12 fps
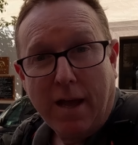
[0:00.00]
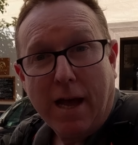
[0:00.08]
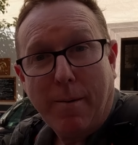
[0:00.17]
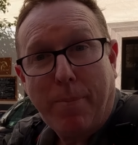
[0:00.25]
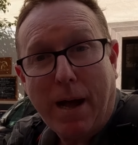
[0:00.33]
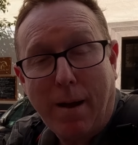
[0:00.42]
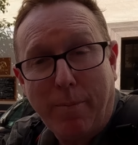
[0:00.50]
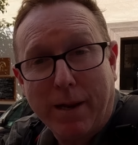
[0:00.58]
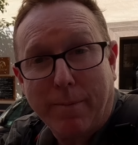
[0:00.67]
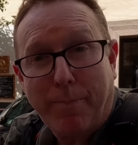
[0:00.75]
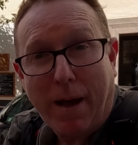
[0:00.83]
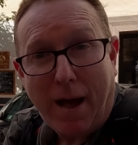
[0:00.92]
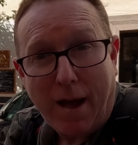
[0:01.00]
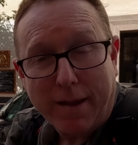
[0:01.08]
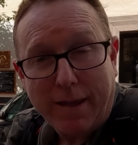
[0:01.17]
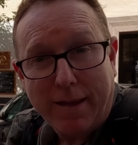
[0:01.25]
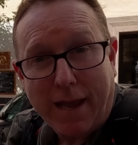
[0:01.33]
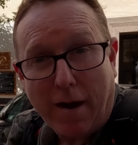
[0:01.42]
a public
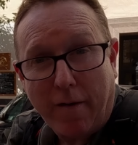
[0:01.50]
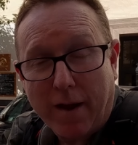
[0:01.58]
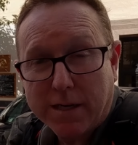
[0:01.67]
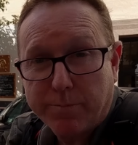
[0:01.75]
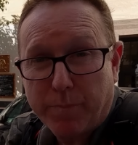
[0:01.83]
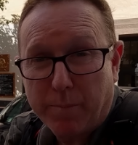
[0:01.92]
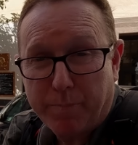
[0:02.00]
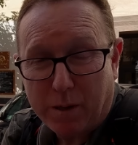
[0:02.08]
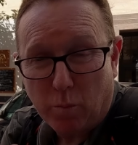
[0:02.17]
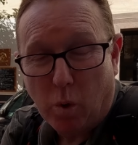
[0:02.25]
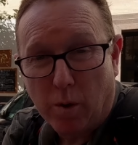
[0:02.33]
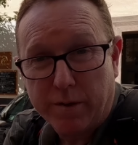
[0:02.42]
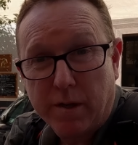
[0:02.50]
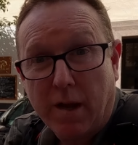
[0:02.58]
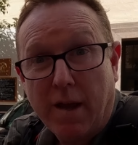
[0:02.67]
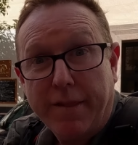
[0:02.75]
parking garage, but be warned,